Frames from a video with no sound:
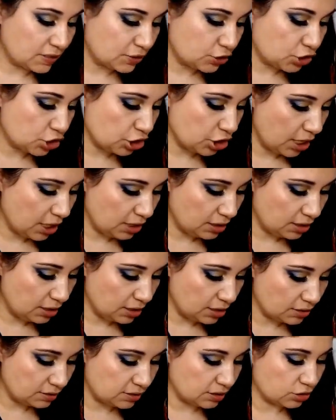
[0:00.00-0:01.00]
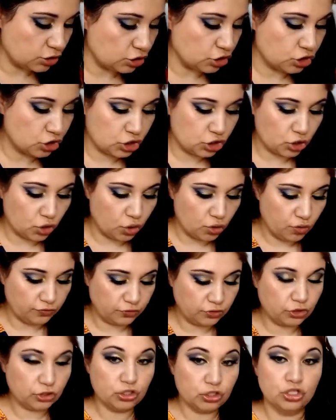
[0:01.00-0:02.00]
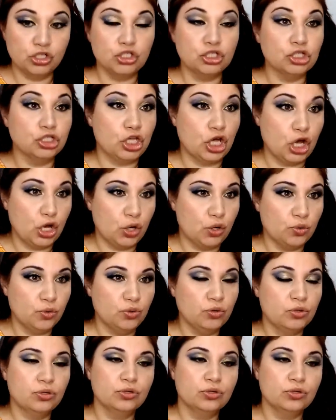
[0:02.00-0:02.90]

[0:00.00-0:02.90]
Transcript: shade is a soft glow.